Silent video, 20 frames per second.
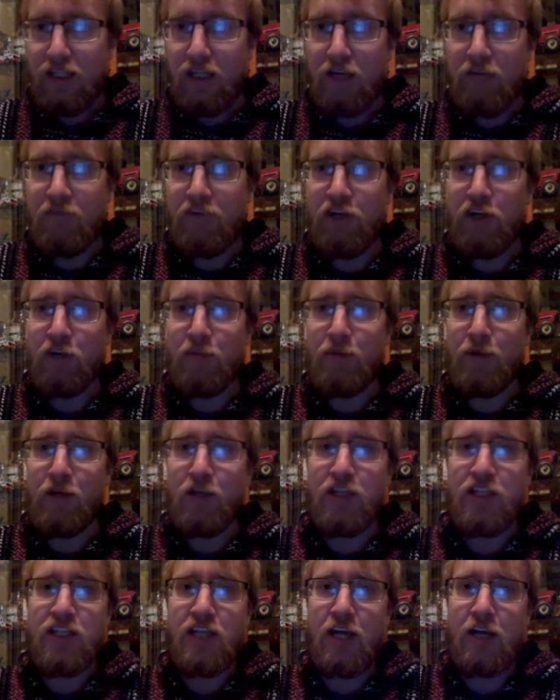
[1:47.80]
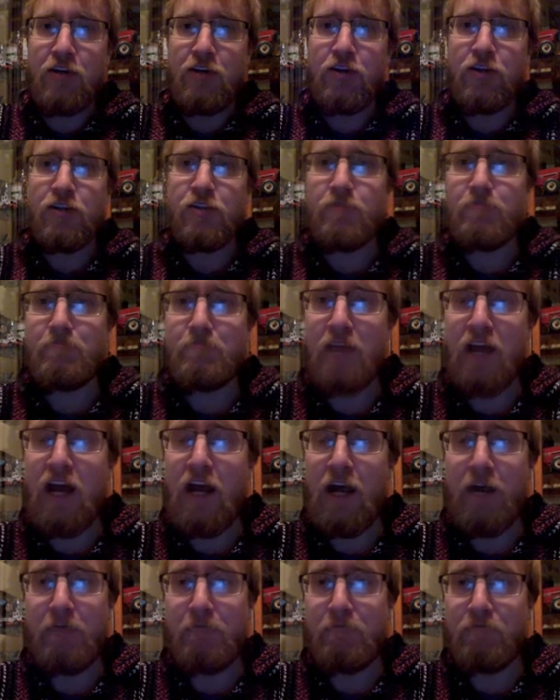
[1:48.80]
view of Bernie Sanders.
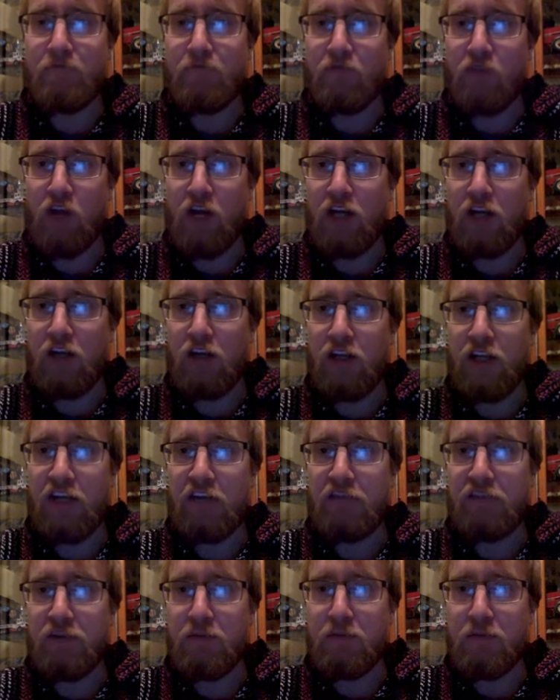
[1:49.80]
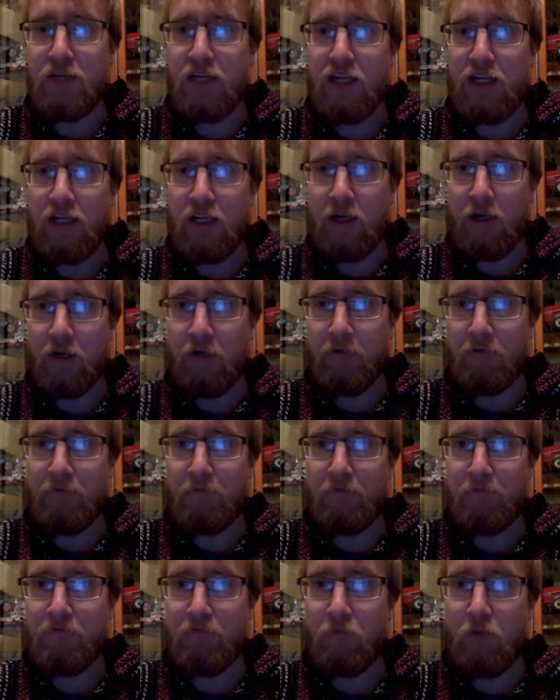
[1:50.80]
And frankly, if the media
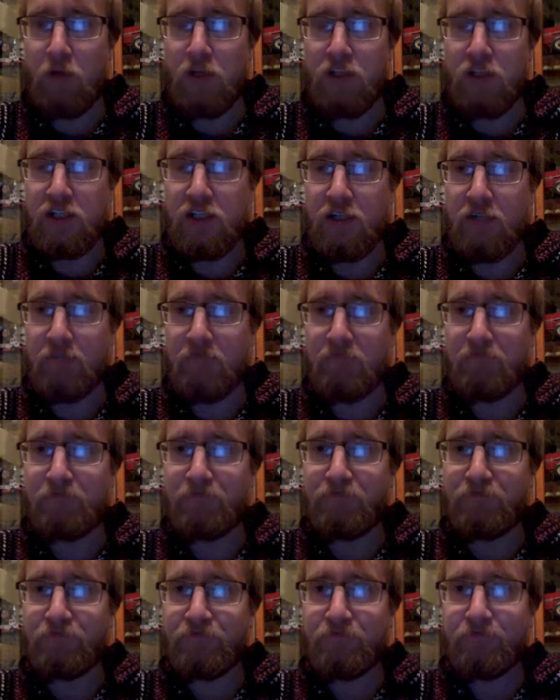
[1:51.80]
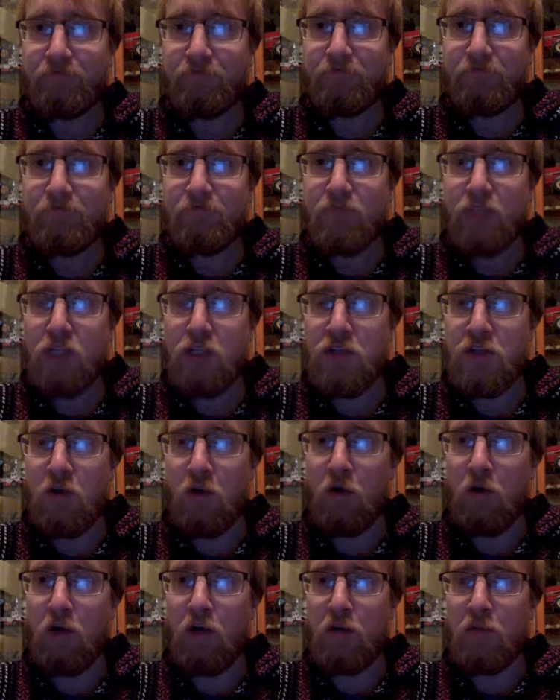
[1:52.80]
wasn't
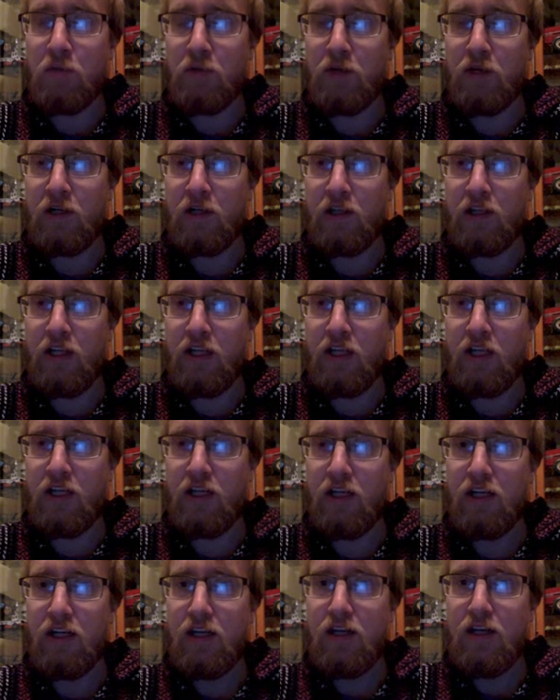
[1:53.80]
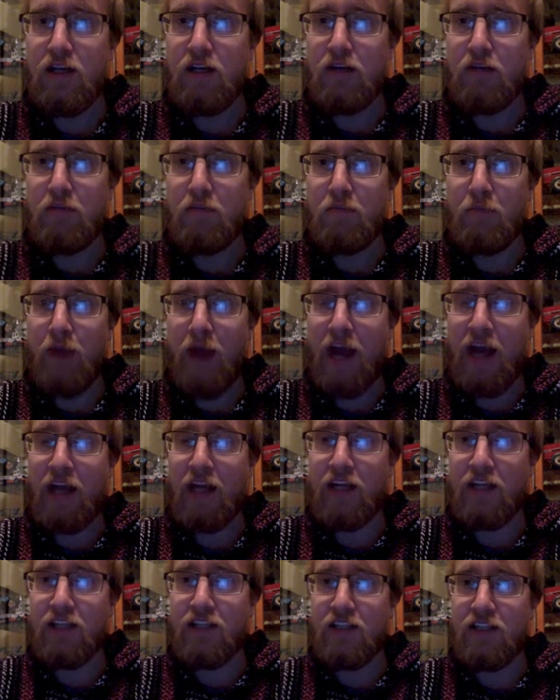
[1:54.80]
so completely
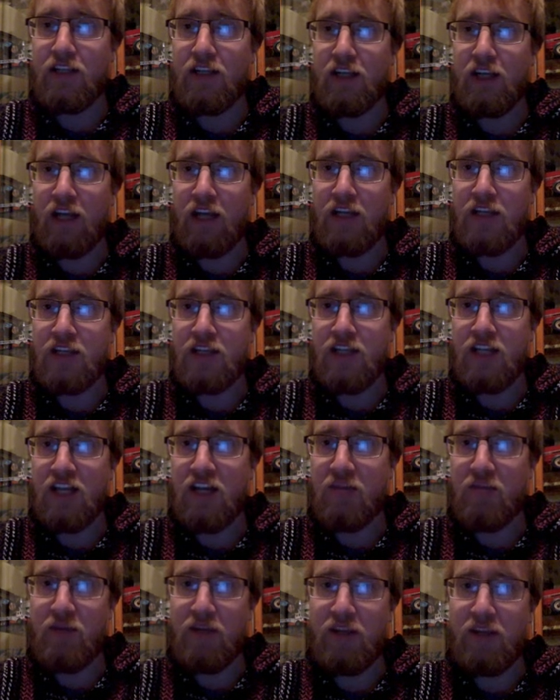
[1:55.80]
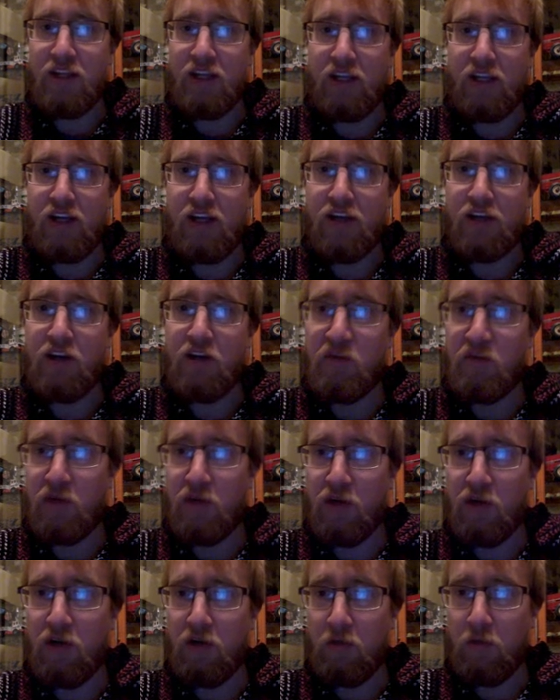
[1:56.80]
biased against him, I think that
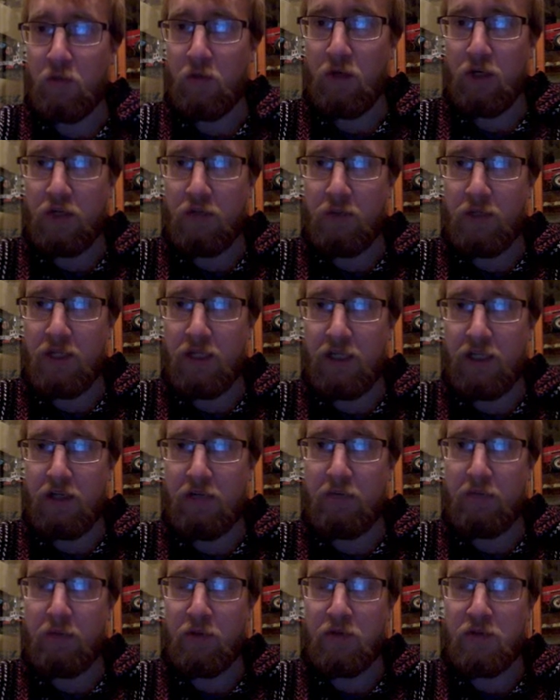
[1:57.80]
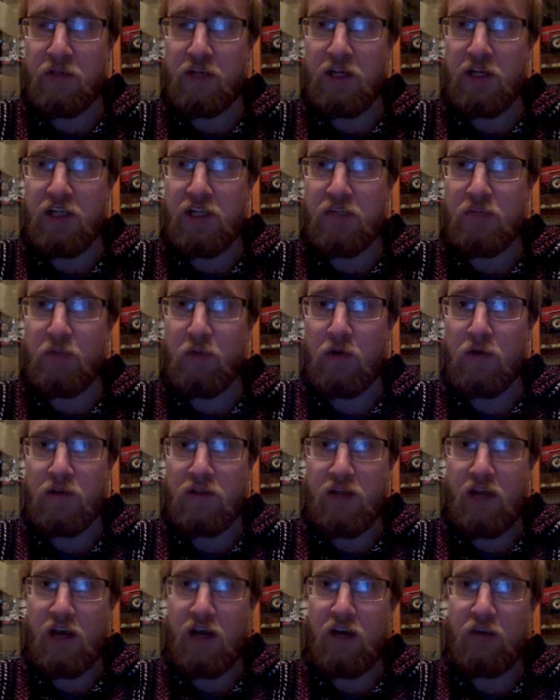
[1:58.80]
number would be percentage points
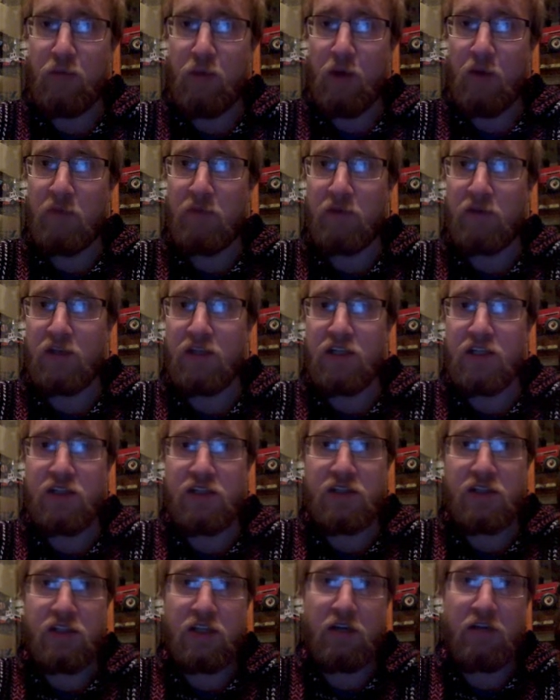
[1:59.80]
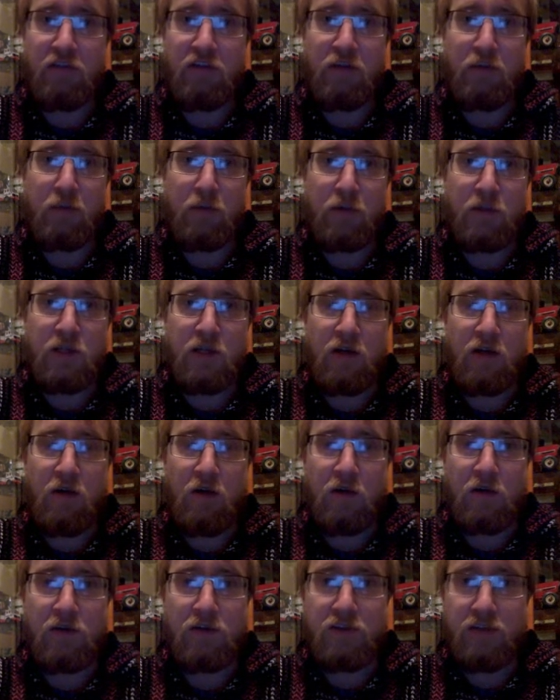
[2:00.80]
higher, probably at least 70%,
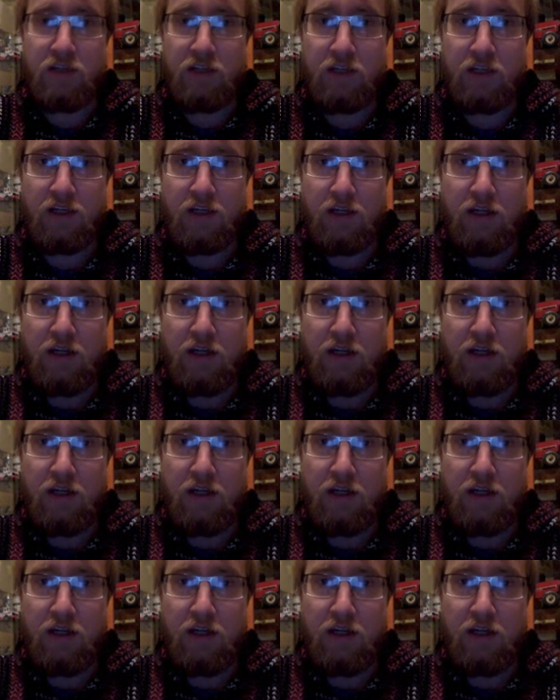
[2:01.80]
honestly.